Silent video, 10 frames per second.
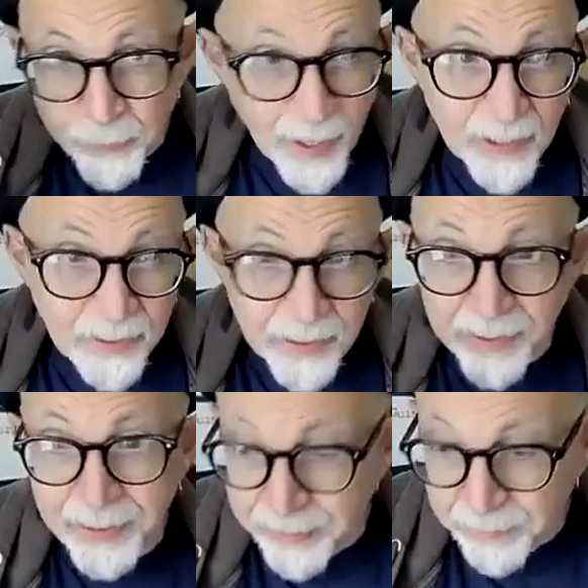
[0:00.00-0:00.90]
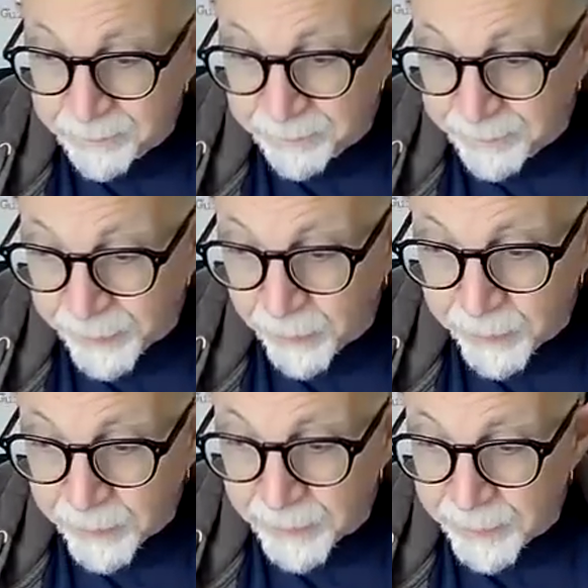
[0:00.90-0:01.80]
and drugs, he
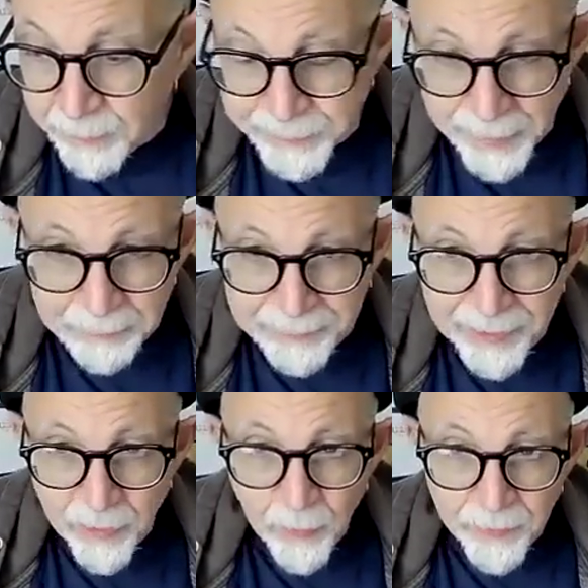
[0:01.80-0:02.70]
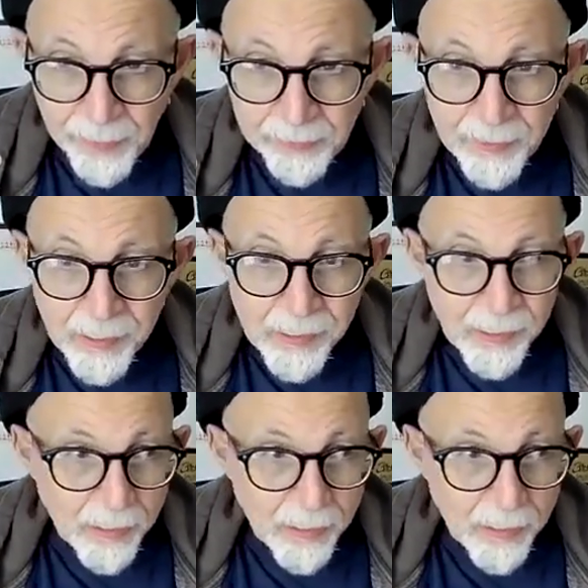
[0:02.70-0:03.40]
was able to let go of that.